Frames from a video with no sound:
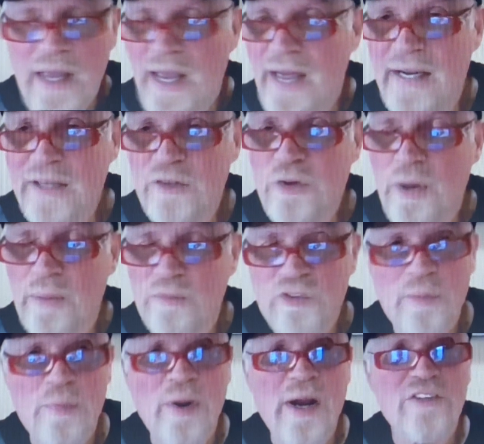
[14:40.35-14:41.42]
And I do. I'm
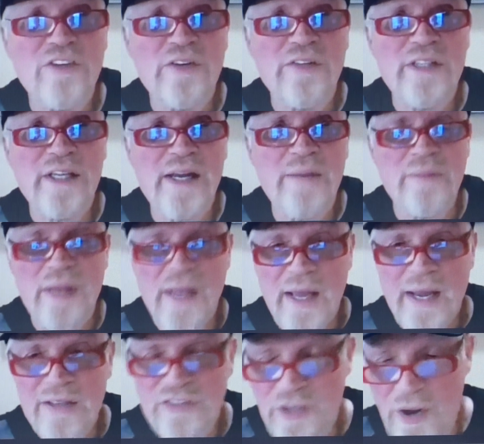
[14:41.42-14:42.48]
surprised every time.
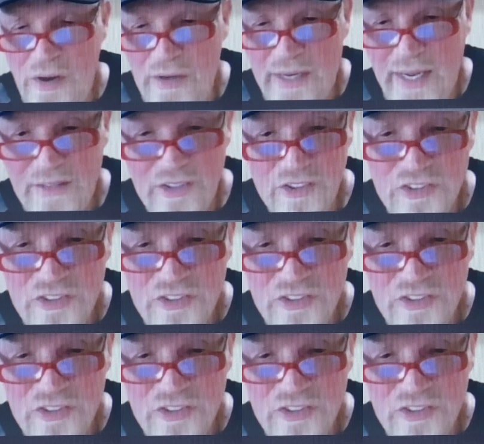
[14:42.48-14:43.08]
I say, okay, this